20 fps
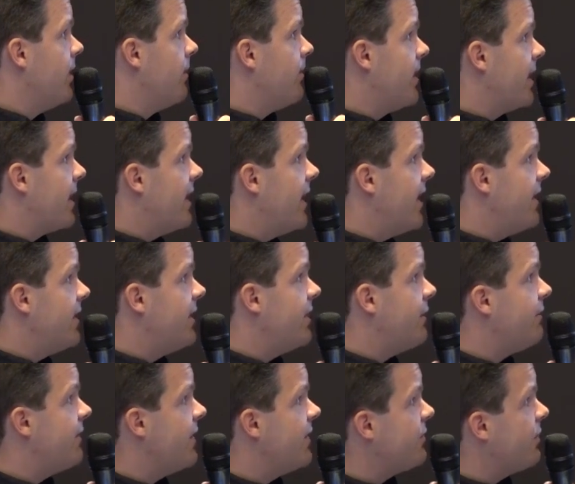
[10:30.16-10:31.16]
my client
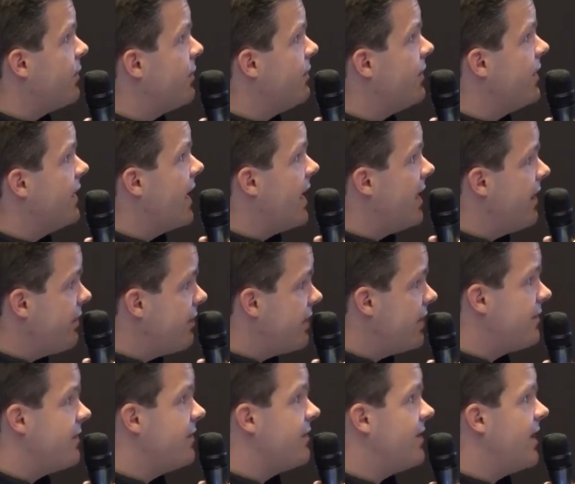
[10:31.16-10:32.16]
interface on the
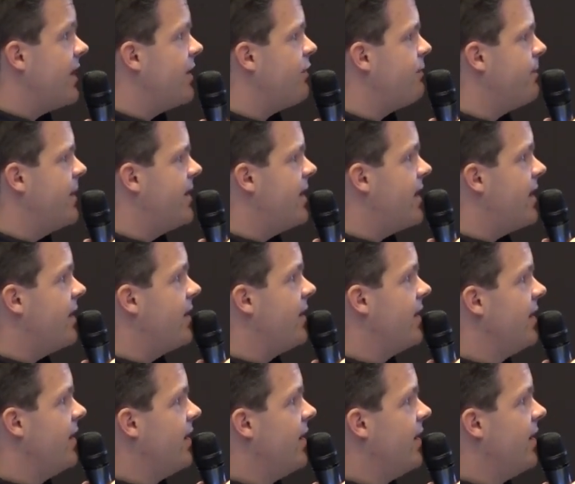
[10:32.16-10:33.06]
untrusted side of my NUC.